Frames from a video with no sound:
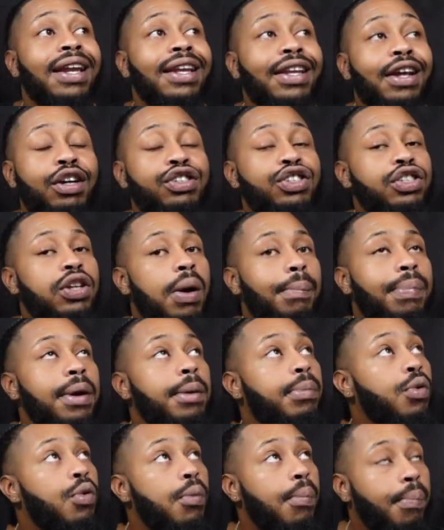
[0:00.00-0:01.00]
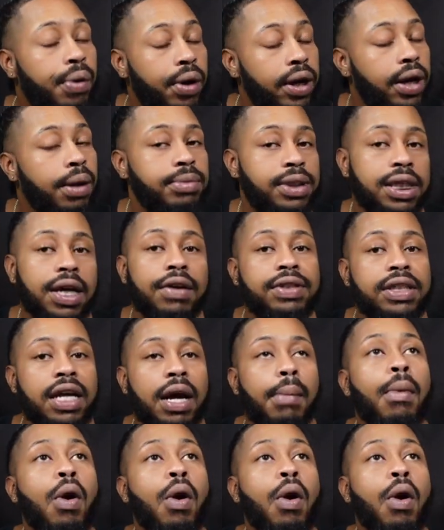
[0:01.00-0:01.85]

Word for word: There are some people who put themselves there.